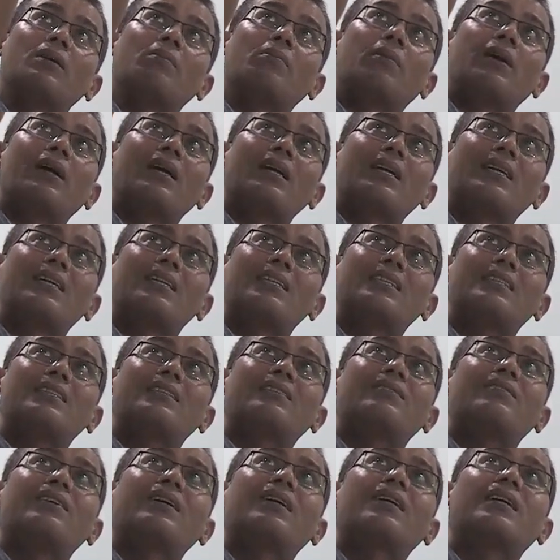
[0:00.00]
part it is
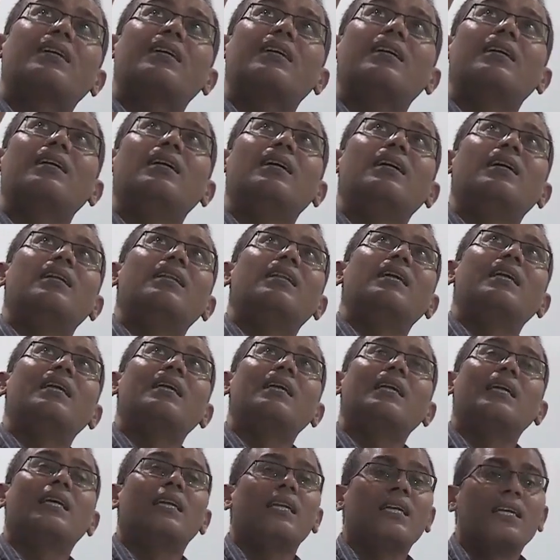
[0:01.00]
affecting, that
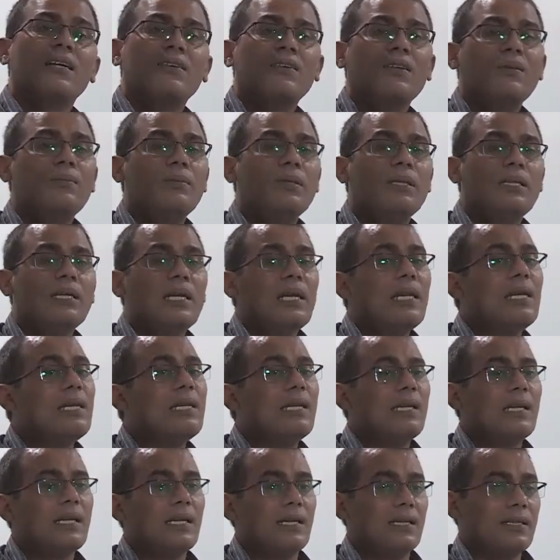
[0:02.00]
area will be
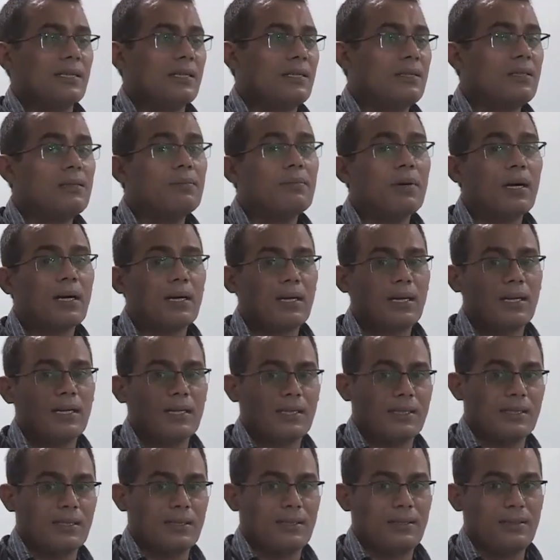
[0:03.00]
delineated,
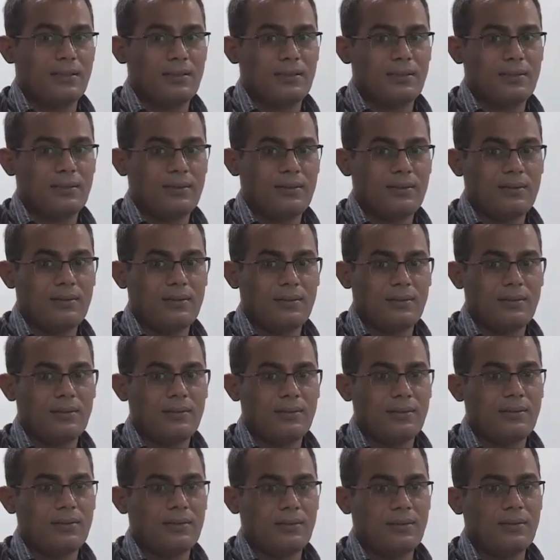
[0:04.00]
demarcated.
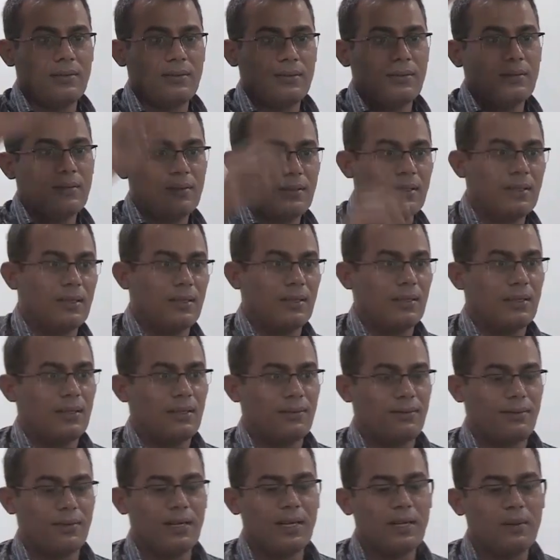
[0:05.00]
Right?
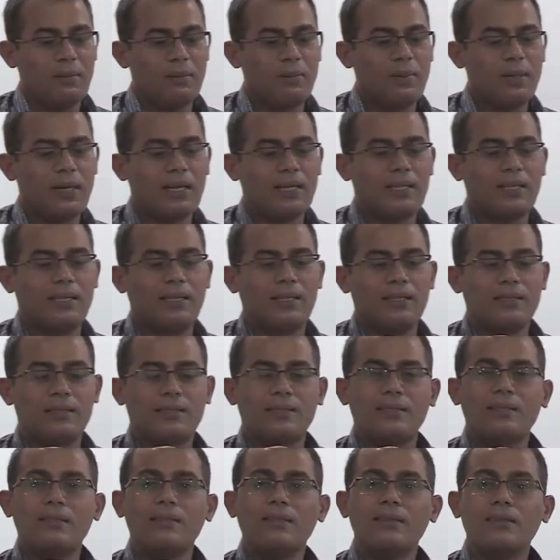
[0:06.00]
If I break
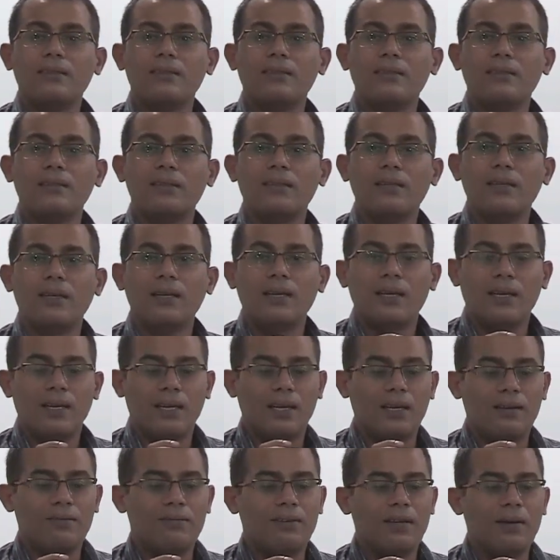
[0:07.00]
this,
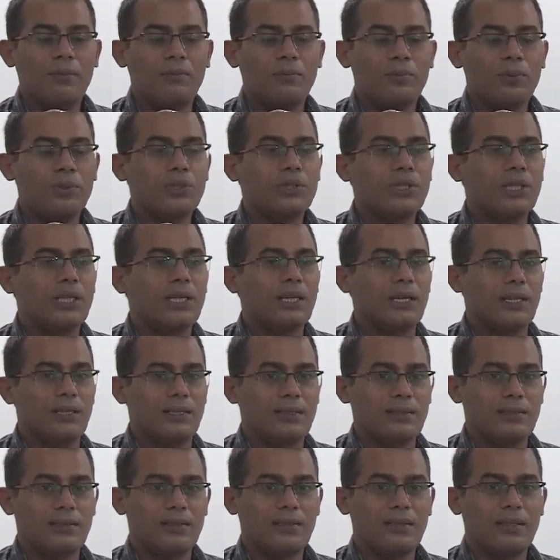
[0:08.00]
and if I am pushing
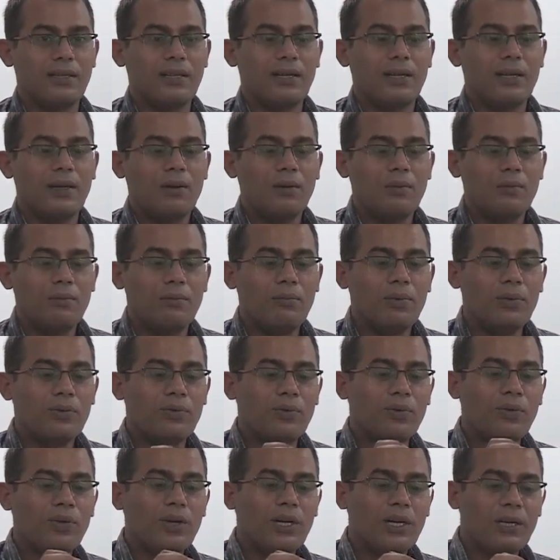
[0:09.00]
it,
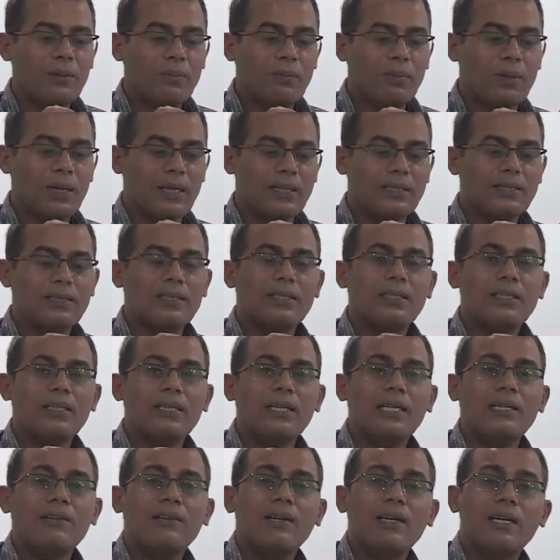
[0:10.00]
before it breaks,
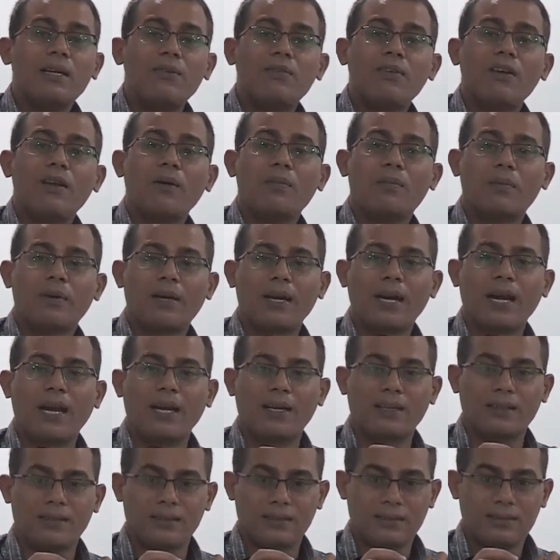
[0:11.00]
it will develop
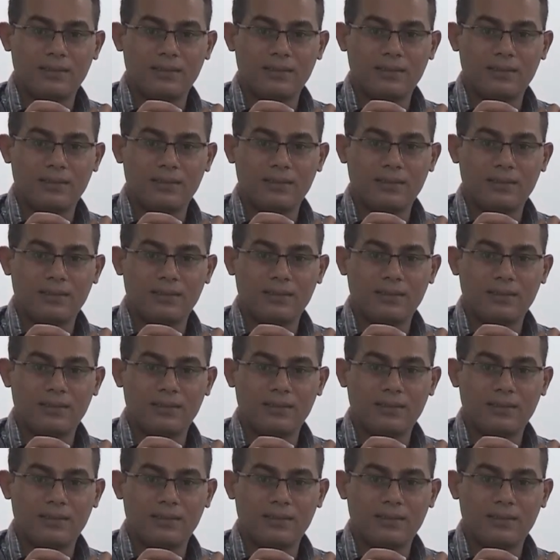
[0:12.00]
crack,